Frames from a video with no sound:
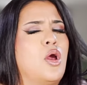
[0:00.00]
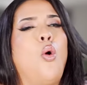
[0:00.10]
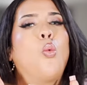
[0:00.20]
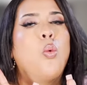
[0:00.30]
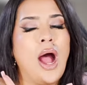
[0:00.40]

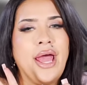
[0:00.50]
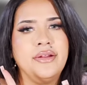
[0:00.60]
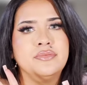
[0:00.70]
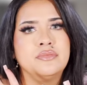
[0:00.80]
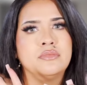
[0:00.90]
What?
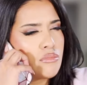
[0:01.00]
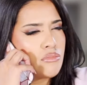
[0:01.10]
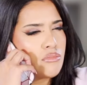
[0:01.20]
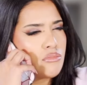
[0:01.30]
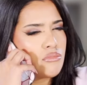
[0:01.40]

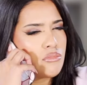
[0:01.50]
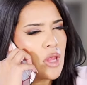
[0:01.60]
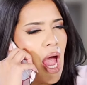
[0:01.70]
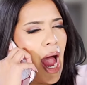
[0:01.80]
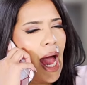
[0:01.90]

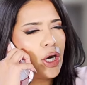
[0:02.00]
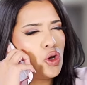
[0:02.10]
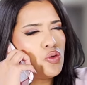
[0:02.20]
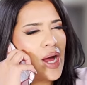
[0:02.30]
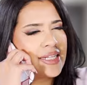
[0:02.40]
I know
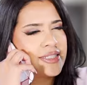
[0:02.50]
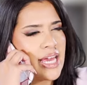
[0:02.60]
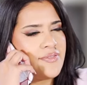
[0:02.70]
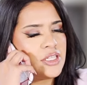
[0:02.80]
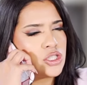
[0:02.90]
you got
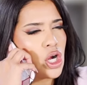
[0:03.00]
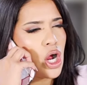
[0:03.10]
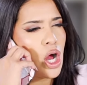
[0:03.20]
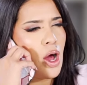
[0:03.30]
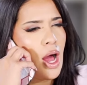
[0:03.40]
savings,
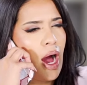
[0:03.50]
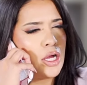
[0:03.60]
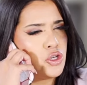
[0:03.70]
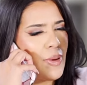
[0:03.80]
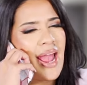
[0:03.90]
girl.
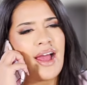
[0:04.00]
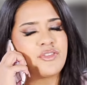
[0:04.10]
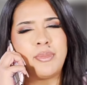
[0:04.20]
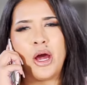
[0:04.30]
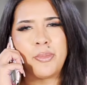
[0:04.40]
You might have
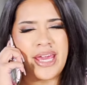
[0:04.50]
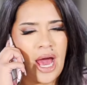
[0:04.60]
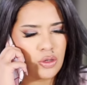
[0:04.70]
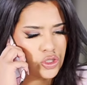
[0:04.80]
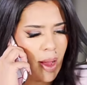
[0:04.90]
to bail me
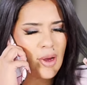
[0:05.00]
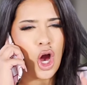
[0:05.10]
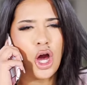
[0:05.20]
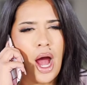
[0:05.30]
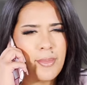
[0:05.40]
out. So I'm
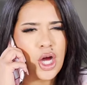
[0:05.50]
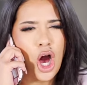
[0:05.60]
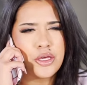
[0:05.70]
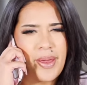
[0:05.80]
gonna call you